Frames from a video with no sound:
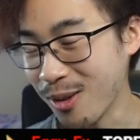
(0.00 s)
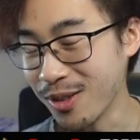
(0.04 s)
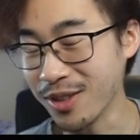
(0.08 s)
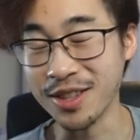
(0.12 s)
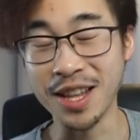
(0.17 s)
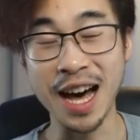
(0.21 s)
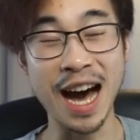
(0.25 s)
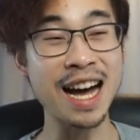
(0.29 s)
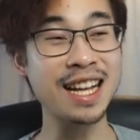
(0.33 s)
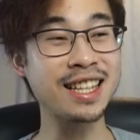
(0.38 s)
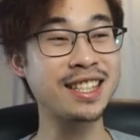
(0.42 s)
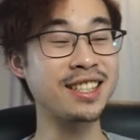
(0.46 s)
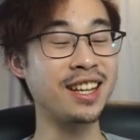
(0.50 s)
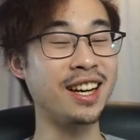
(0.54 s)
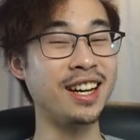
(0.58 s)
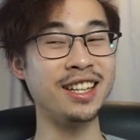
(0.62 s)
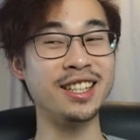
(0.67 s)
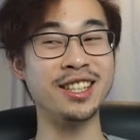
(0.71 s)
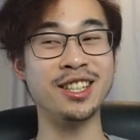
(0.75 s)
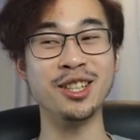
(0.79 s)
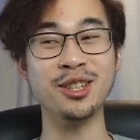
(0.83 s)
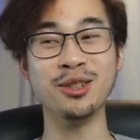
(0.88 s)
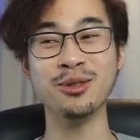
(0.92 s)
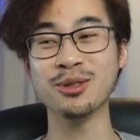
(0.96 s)
That's a
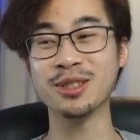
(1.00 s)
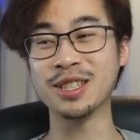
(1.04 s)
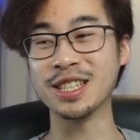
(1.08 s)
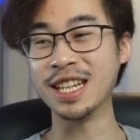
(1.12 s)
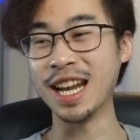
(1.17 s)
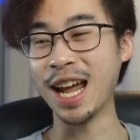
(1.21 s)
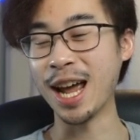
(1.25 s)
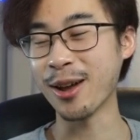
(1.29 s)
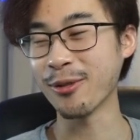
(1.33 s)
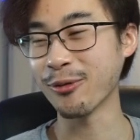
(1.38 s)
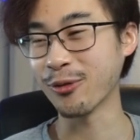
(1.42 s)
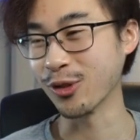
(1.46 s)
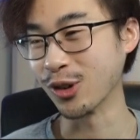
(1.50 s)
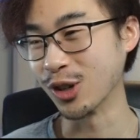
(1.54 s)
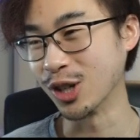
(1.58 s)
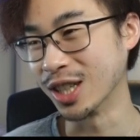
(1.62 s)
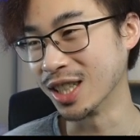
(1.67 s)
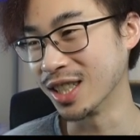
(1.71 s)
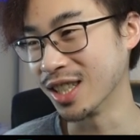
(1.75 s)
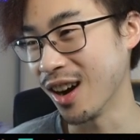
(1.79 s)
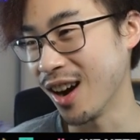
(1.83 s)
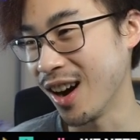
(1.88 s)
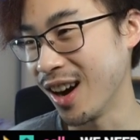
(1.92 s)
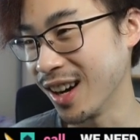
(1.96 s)
huge name for a
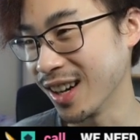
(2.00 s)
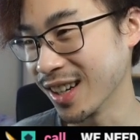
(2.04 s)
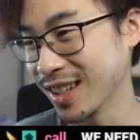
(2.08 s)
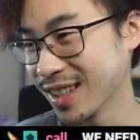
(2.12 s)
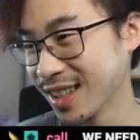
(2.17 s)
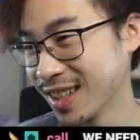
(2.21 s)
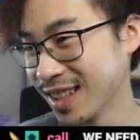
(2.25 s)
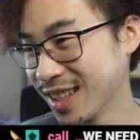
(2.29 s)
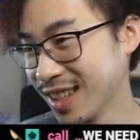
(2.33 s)
dog.